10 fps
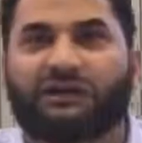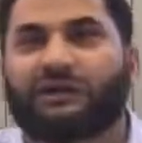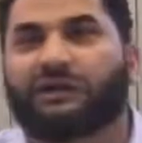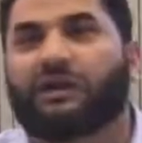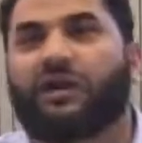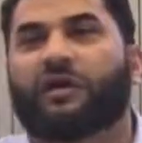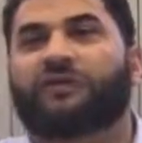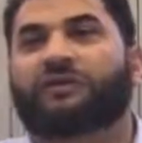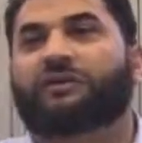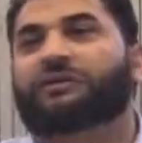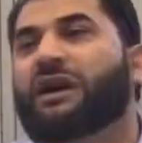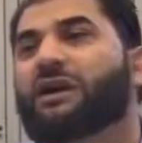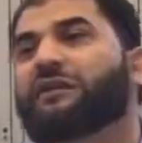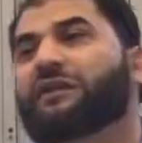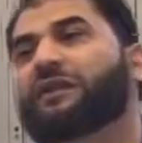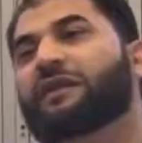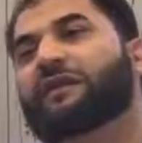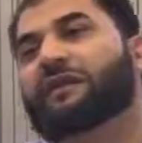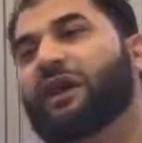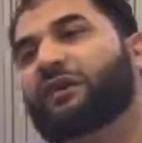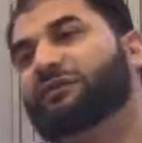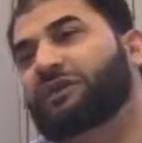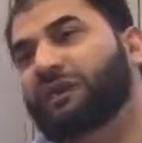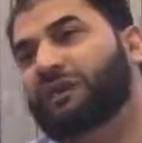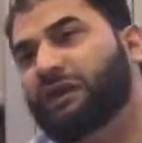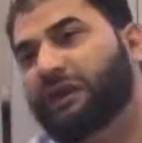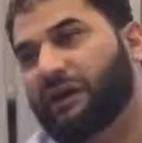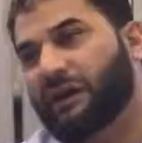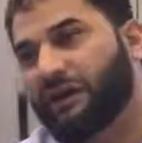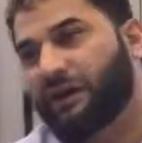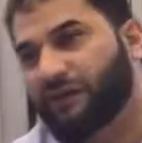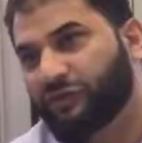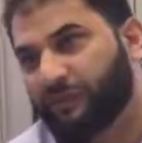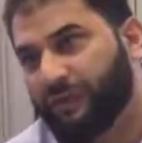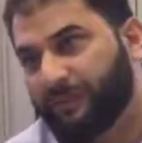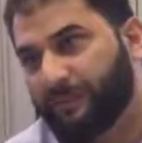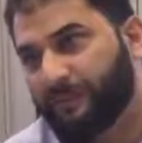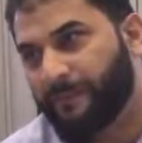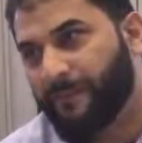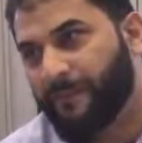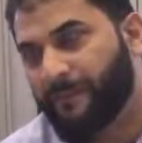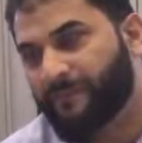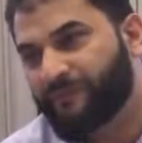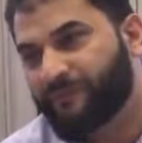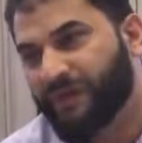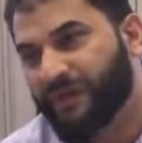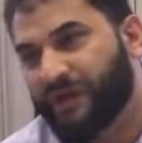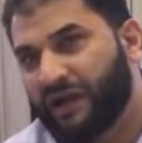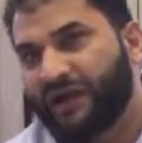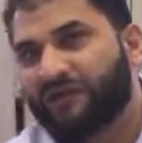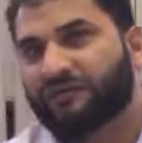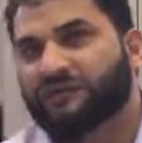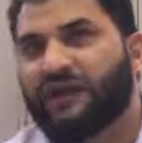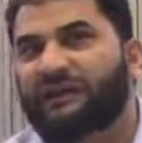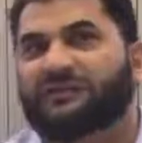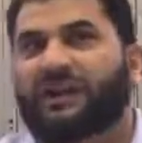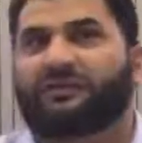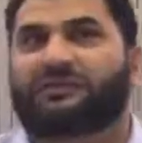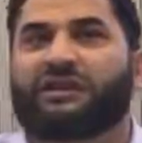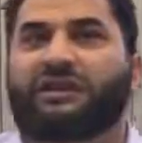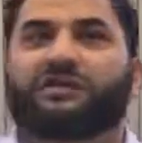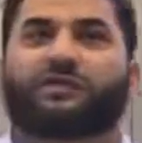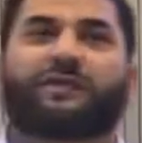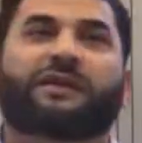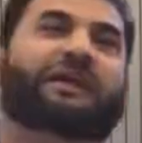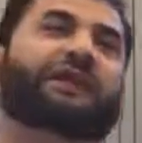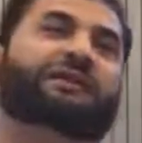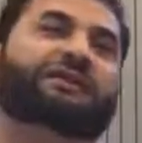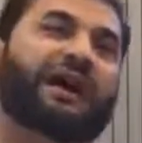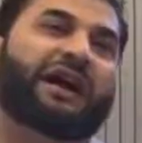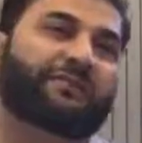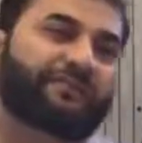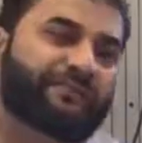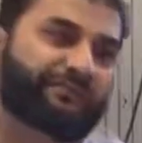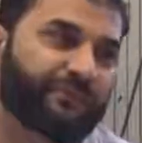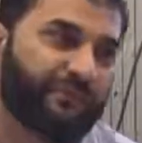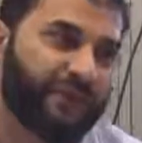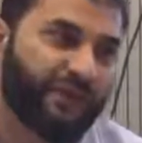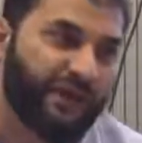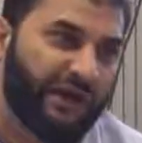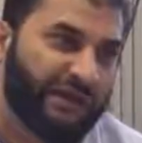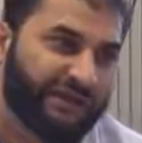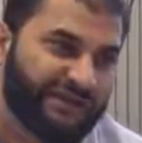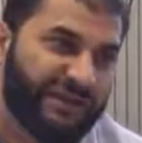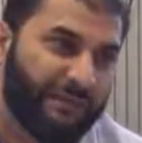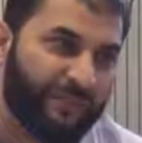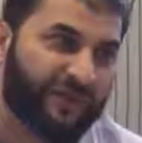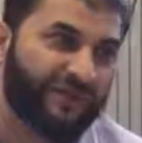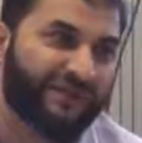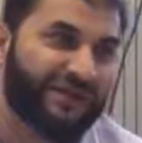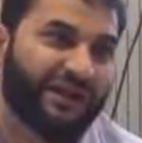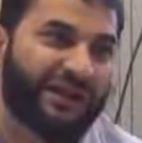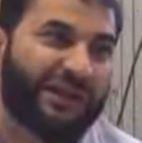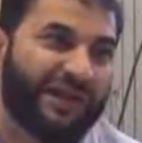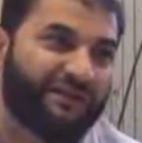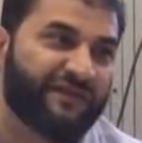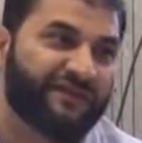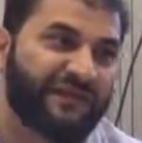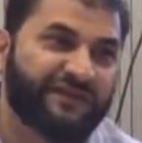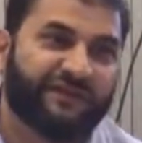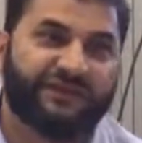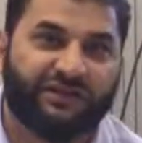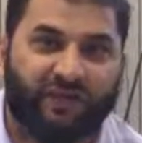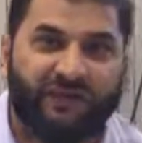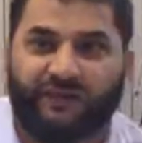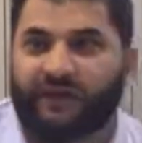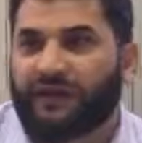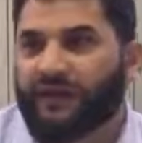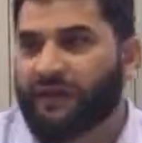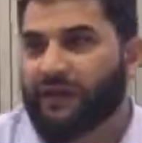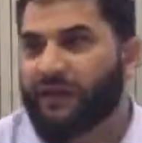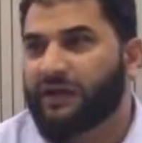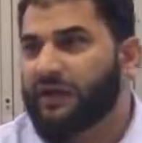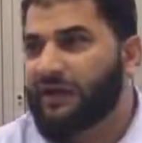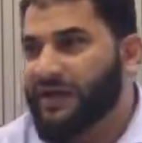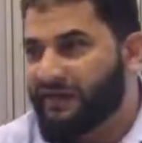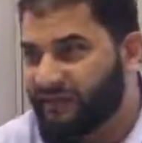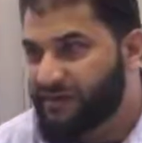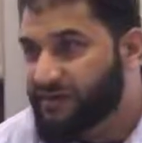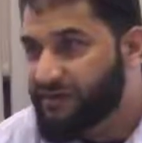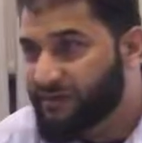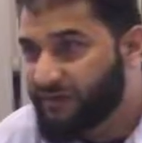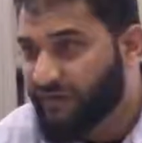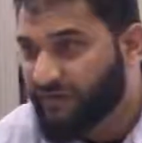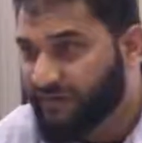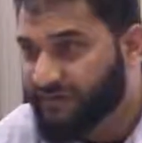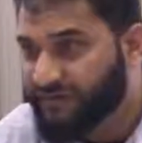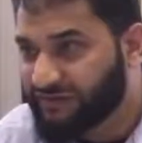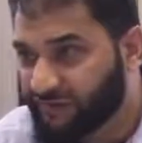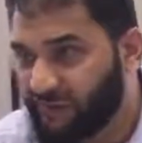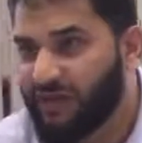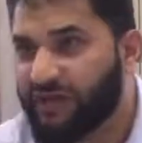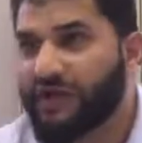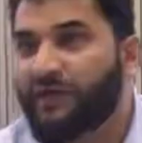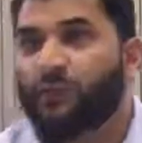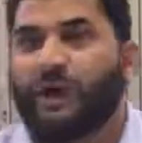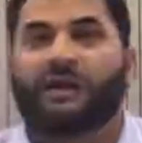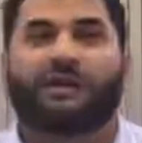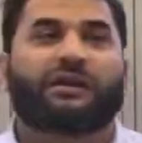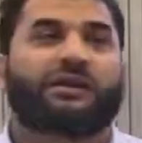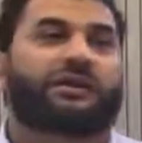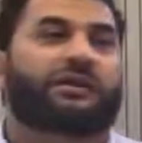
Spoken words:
uncle of Sultan Salahuddin Al-Ayyubi. And Sultan Salahuddin Ayyubi at the time, and this happened in the year 1163 CE. 1163, when